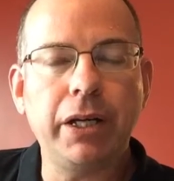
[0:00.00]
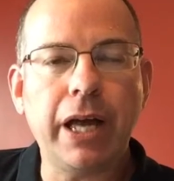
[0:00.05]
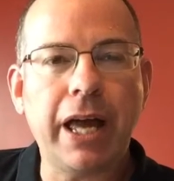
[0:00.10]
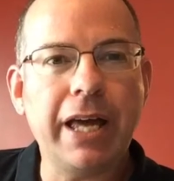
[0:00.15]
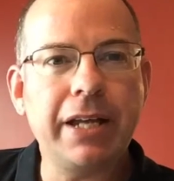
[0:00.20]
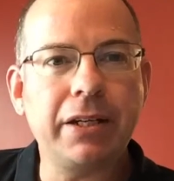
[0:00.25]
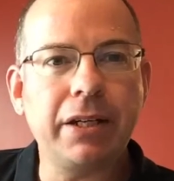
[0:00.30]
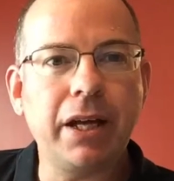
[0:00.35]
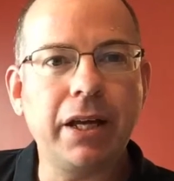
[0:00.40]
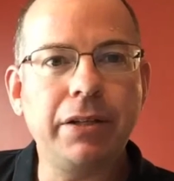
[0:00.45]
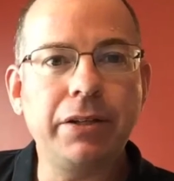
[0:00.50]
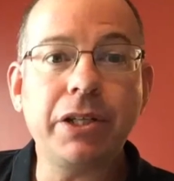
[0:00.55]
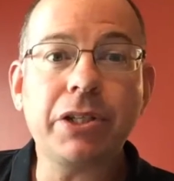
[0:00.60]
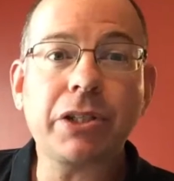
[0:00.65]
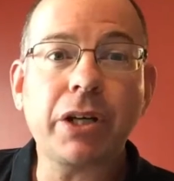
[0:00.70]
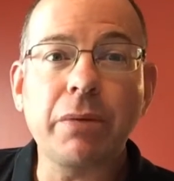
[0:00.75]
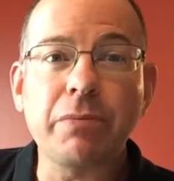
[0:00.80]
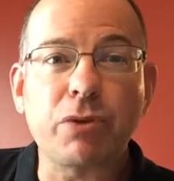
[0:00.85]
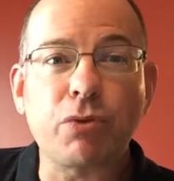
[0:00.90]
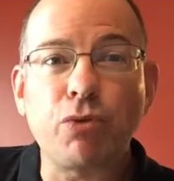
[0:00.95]
And this
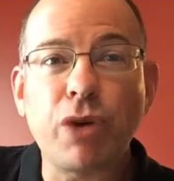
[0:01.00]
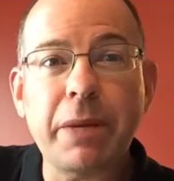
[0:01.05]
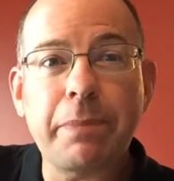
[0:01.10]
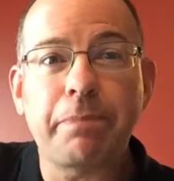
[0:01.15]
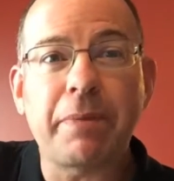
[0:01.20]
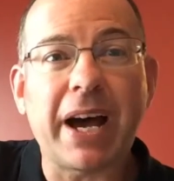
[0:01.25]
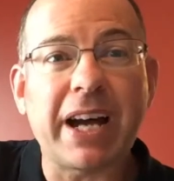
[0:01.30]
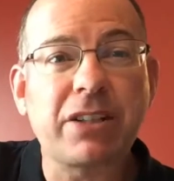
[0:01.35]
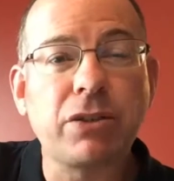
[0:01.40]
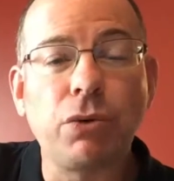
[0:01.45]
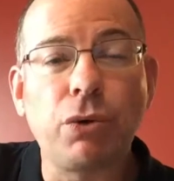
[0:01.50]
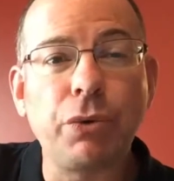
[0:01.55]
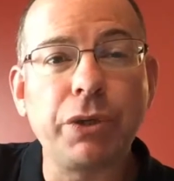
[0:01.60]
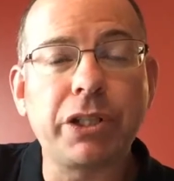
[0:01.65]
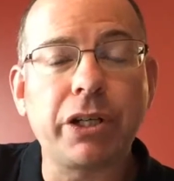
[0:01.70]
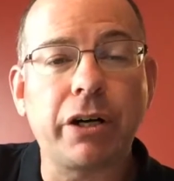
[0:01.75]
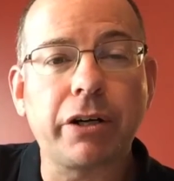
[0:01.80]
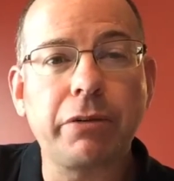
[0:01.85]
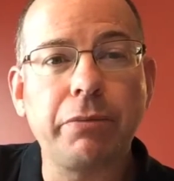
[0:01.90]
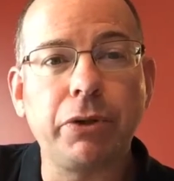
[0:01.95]
comes right back to what we
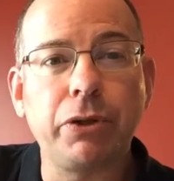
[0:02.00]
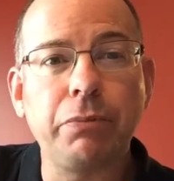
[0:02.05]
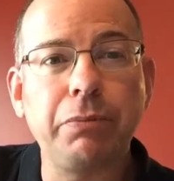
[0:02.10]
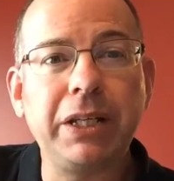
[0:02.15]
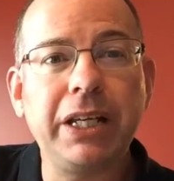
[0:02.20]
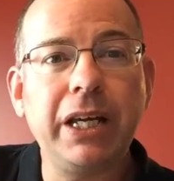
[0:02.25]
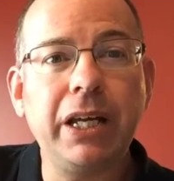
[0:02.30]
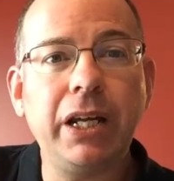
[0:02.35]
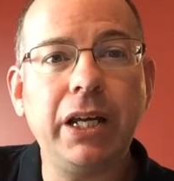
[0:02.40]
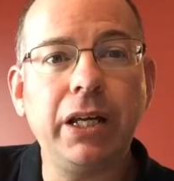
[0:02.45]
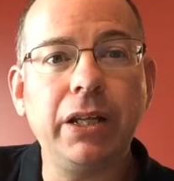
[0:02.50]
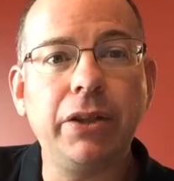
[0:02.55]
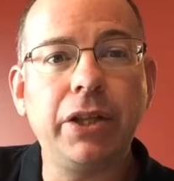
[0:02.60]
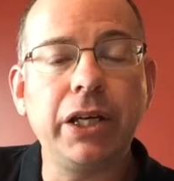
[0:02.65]
talked about in the beginning,